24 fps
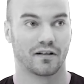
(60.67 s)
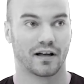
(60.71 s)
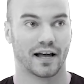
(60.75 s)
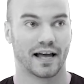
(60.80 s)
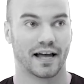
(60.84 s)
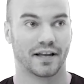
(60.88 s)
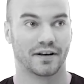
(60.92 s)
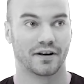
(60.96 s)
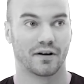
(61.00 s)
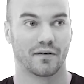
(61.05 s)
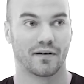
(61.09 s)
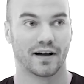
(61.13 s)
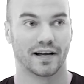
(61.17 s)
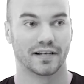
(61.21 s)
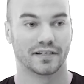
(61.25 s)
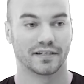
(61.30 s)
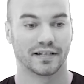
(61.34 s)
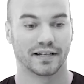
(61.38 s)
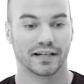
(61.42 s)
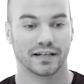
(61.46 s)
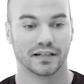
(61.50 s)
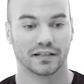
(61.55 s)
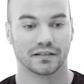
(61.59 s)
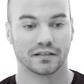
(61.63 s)
I had no
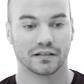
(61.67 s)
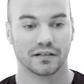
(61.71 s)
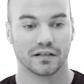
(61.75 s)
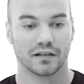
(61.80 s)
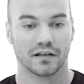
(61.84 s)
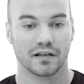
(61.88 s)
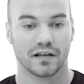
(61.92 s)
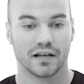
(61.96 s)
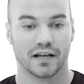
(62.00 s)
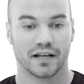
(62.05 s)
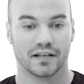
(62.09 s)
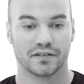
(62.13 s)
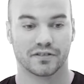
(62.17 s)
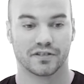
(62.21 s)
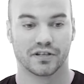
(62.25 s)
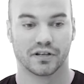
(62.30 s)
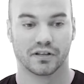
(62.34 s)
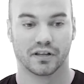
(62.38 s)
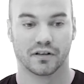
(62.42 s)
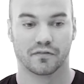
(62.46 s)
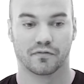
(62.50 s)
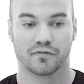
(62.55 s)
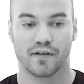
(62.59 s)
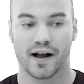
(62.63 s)
idea
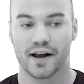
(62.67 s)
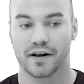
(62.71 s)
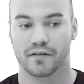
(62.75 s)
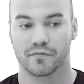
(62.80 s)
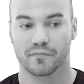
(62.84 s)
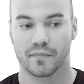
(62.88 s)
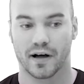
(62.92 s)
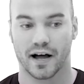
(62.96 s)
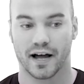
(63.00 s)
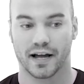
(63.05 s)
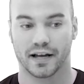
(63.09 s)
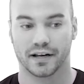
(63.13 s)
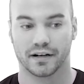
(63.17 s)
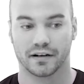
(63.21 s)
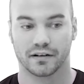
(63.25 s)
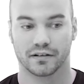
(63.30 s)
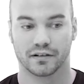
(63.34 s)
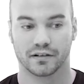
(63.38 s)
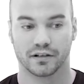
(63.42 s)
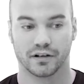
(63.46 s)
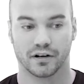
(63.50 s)
until a friend of mine,